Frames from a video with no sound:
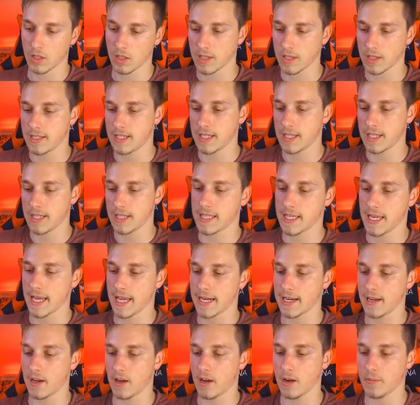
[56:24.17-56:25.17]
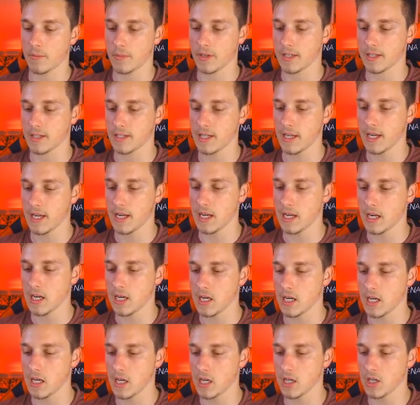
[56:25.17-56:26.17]
ZZ Armed
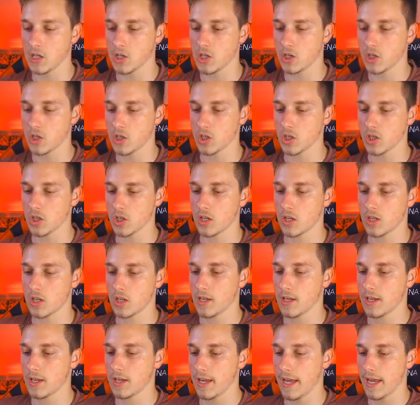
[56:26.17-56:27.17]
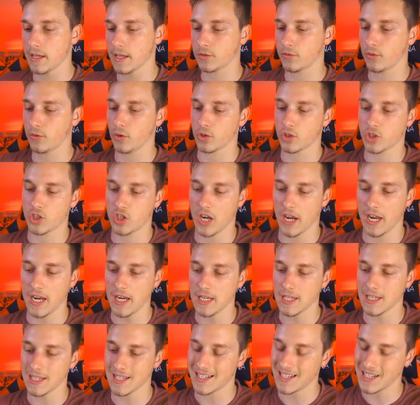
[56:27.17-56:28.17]
Sage. S-Force
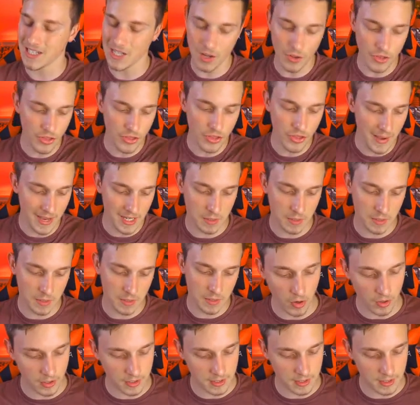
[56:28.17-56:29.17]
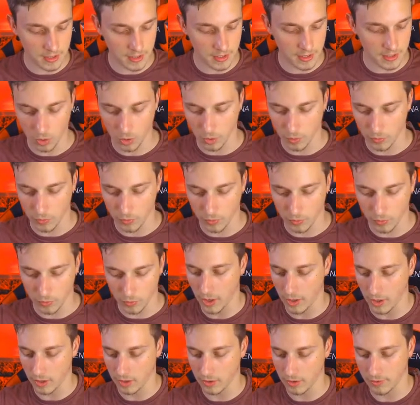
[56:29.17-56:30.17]
Chase. Not the best box at all for
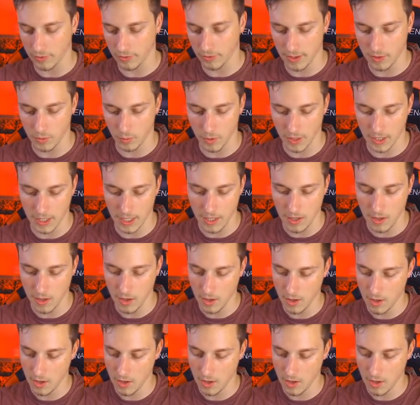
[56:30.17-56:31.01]
our good friend Wiggy.